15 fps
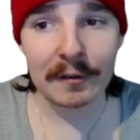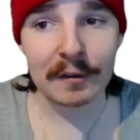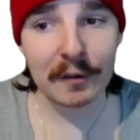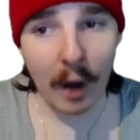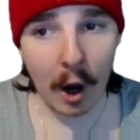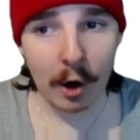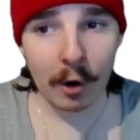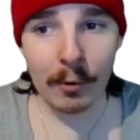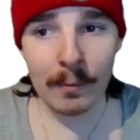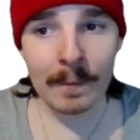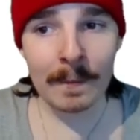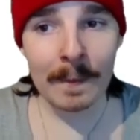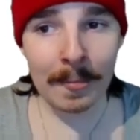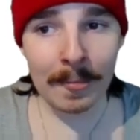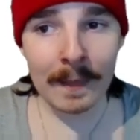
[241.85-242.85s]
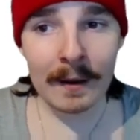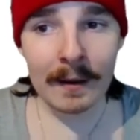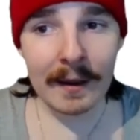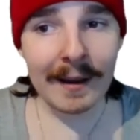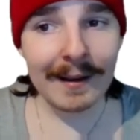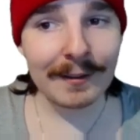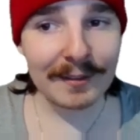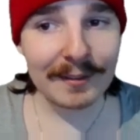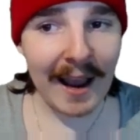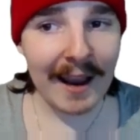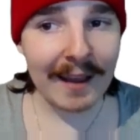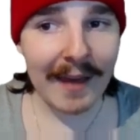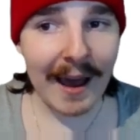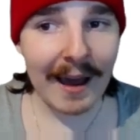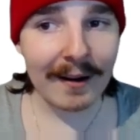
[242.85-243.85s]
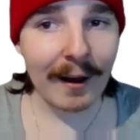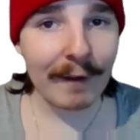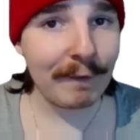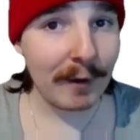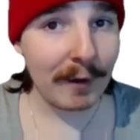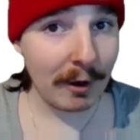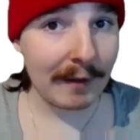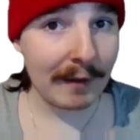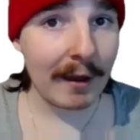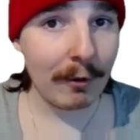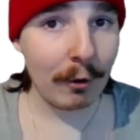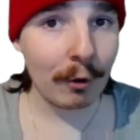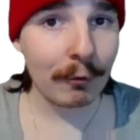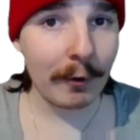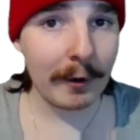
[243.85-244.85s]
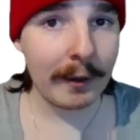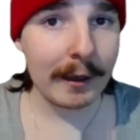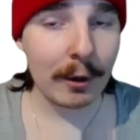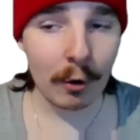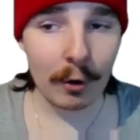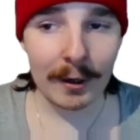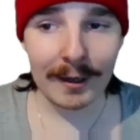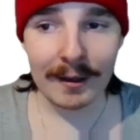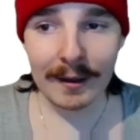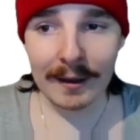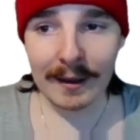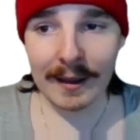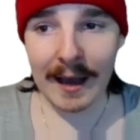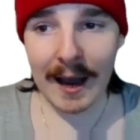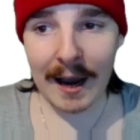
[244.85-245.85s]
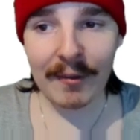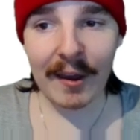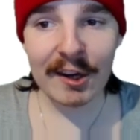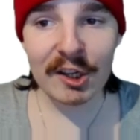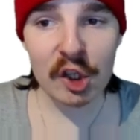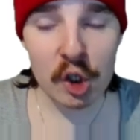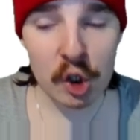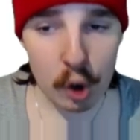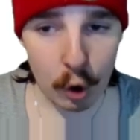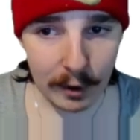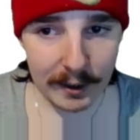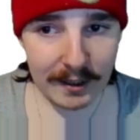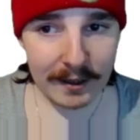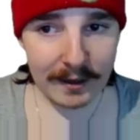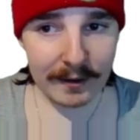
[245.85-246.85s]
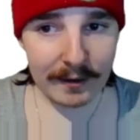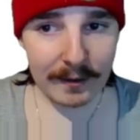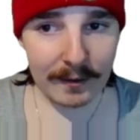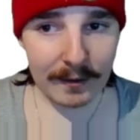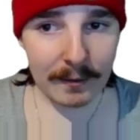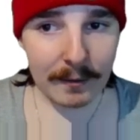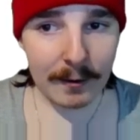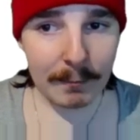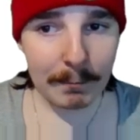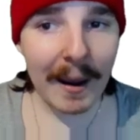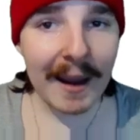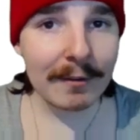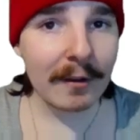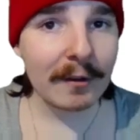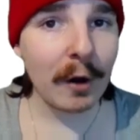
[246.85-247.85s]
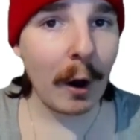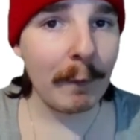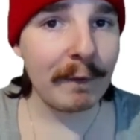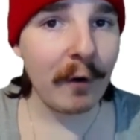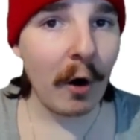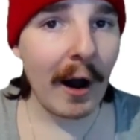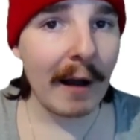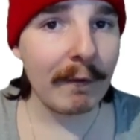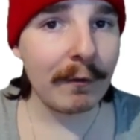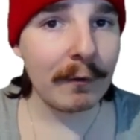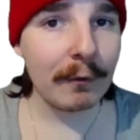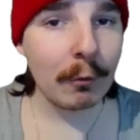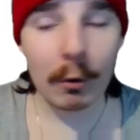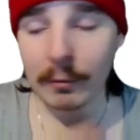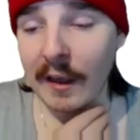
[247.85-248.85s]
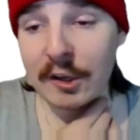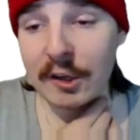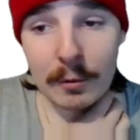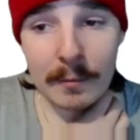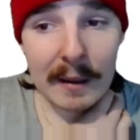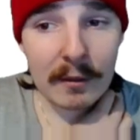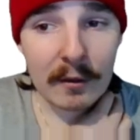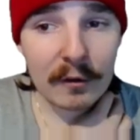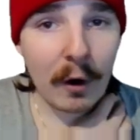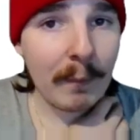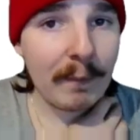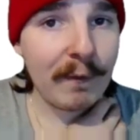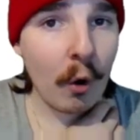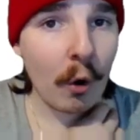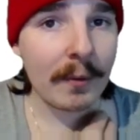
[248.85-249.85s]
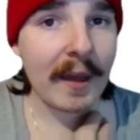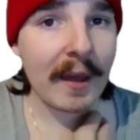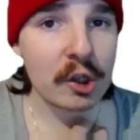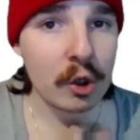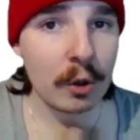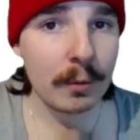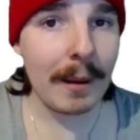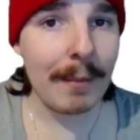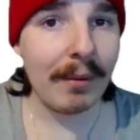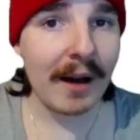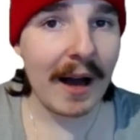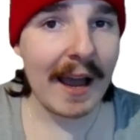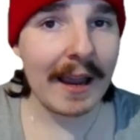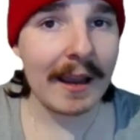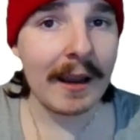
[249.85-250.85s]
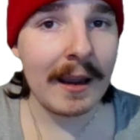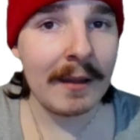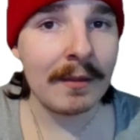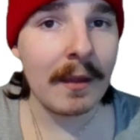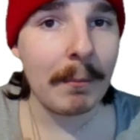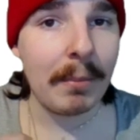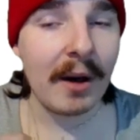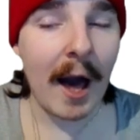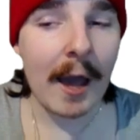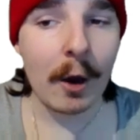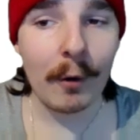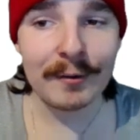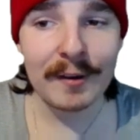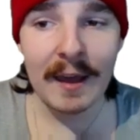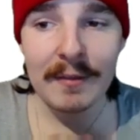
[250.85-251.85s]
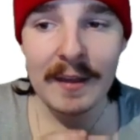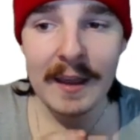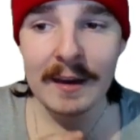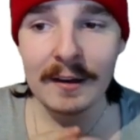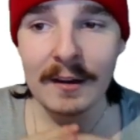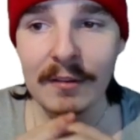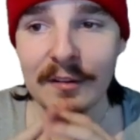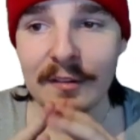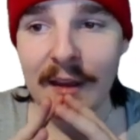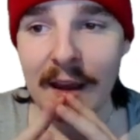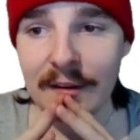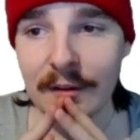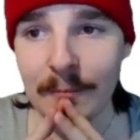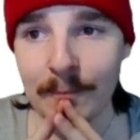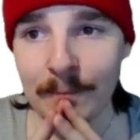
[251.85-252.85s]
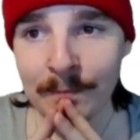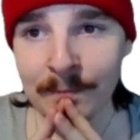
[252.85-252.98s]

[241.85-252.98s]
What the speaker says: So, in saying that, I feel like they look really good. They should make the top 5. Well, they should make the top 4, and they should be playing in the playoffs at the end of the season.